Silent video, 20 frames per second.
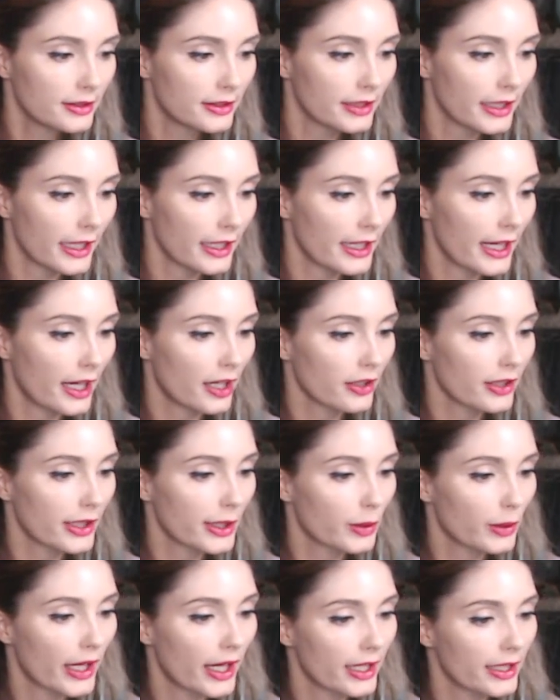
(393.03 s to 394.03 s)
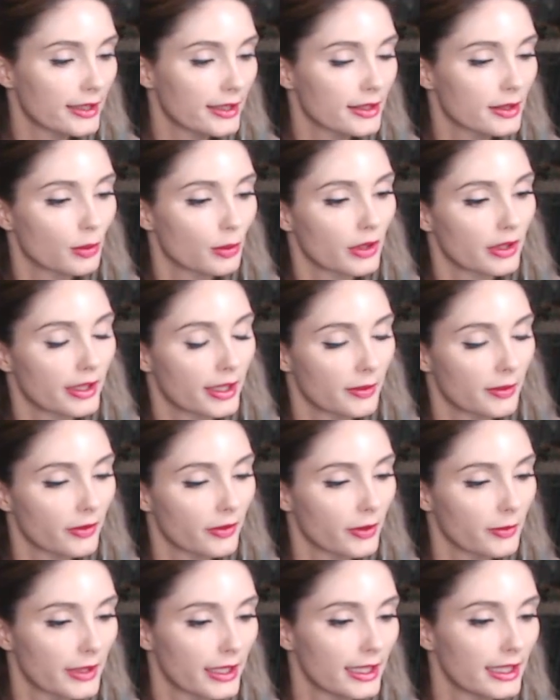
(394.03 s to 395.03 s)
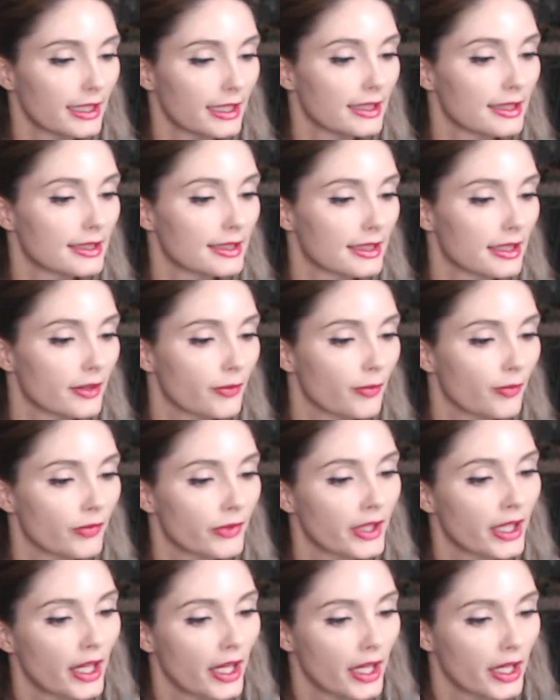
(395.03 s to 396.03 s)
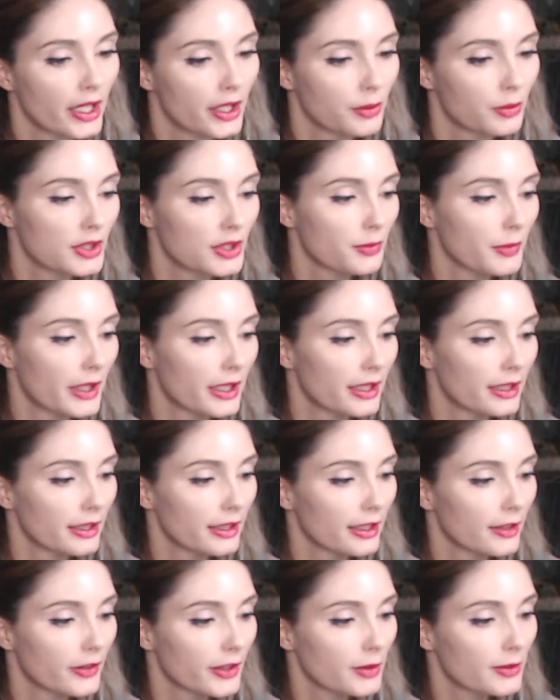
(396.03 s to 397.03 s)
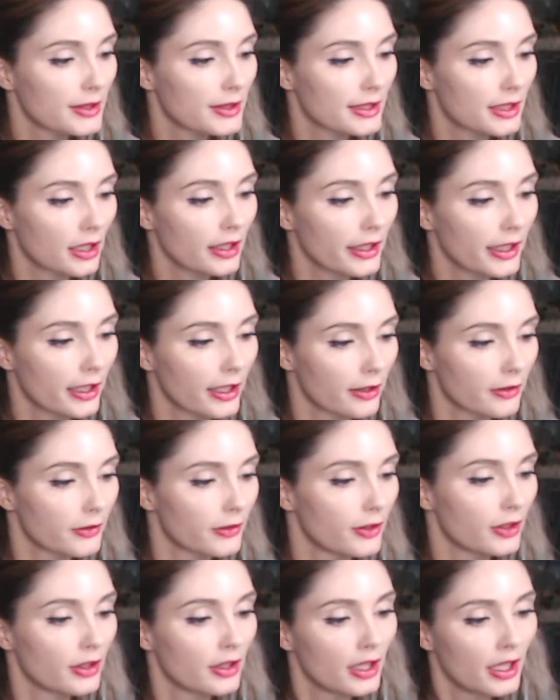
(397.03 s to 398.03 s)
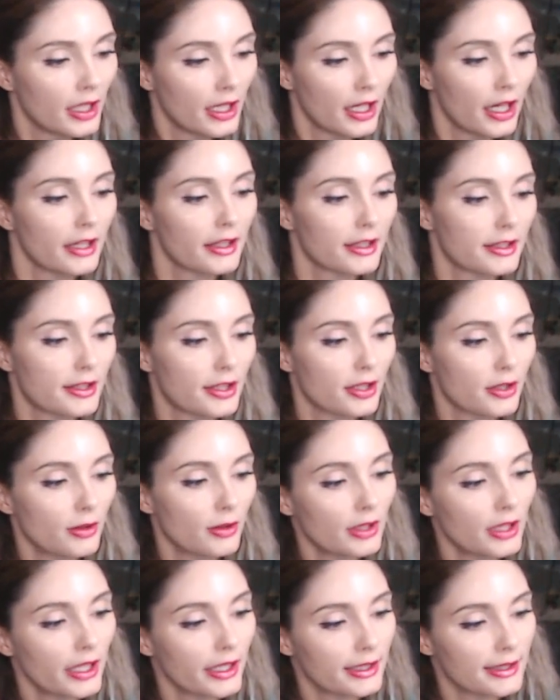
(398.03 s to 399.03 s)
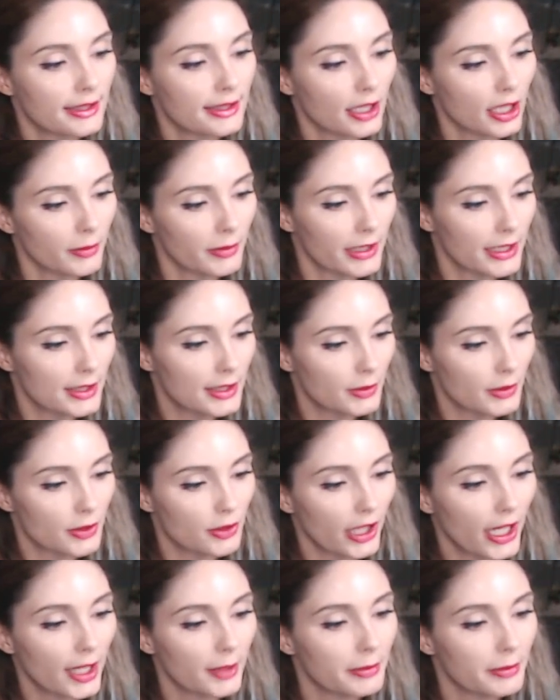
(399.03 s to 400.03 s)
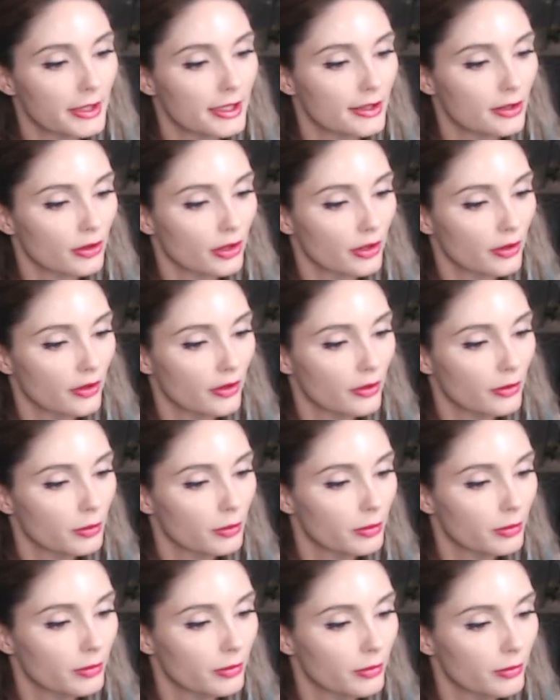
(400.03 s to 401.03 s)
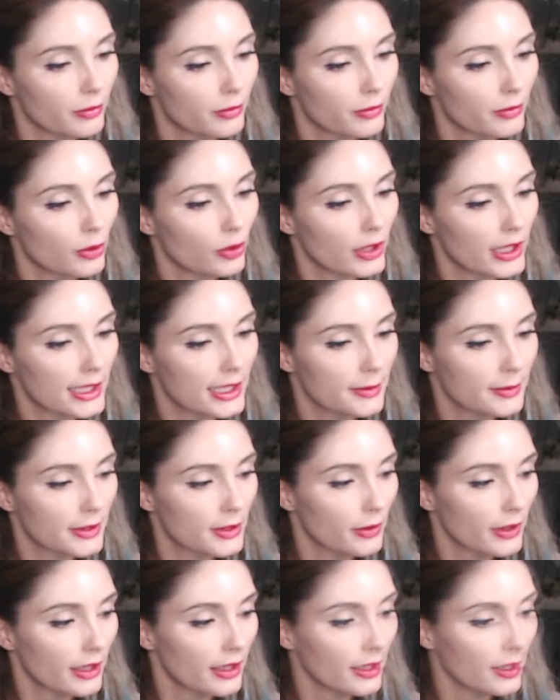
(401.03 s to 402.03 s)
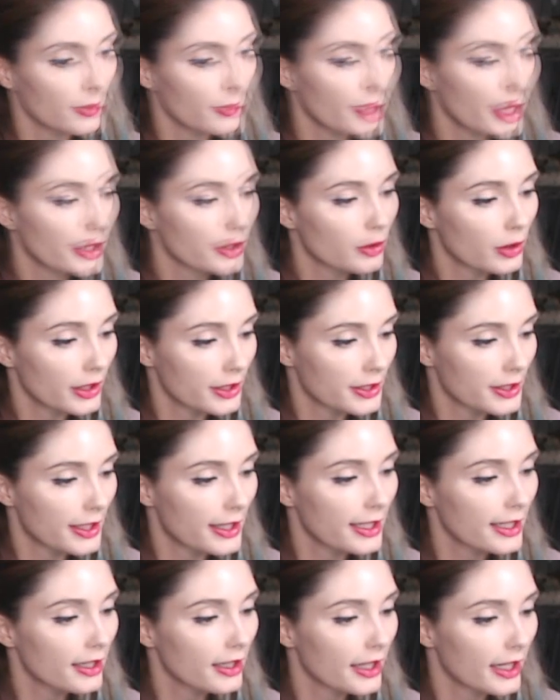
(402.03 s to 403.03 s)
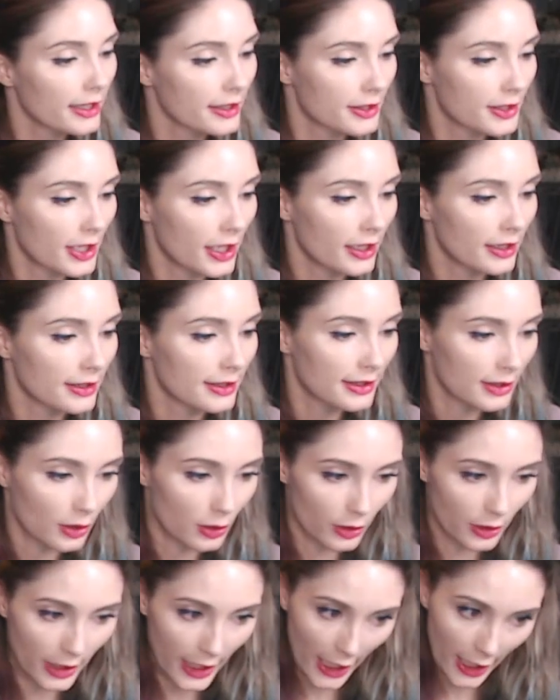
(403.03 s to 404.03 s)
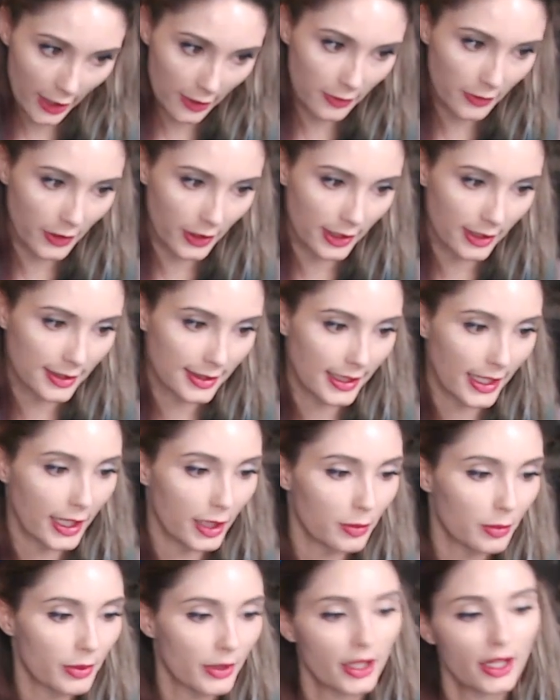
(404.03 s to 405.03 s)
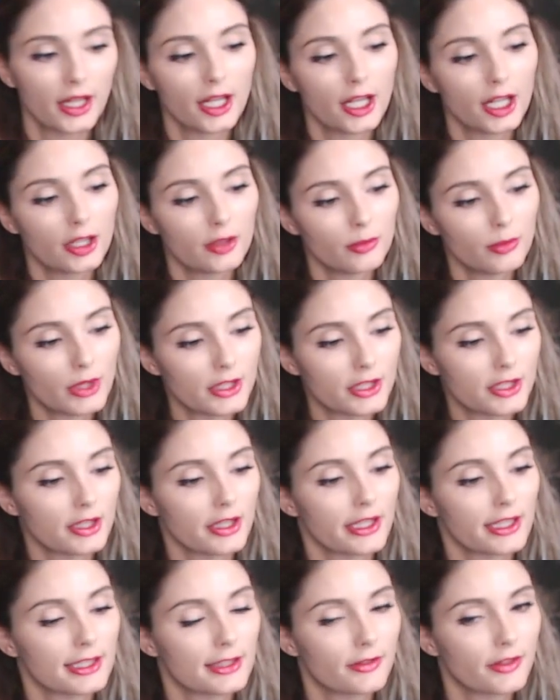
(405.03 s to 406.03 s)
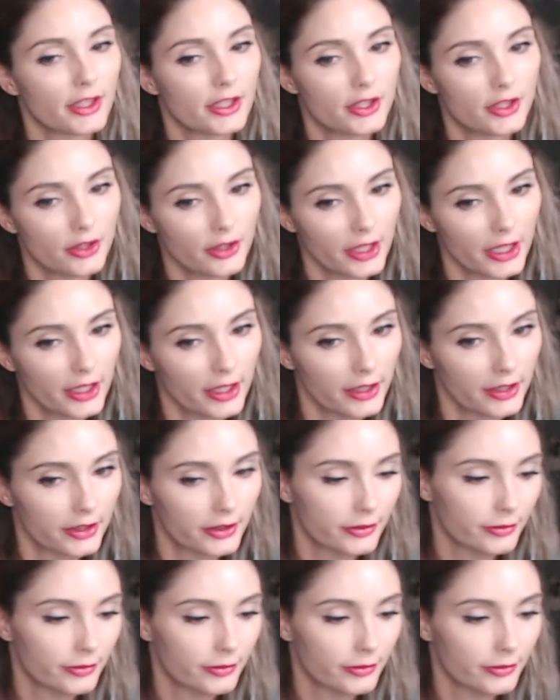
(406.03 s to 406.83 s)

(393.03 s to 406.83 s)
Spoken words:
and now they were heading toward them from the east, which meant, if he was not careful, the two Alliance armies would trap his orcs between them and crush the last chance the Horde had for escape, much less victory.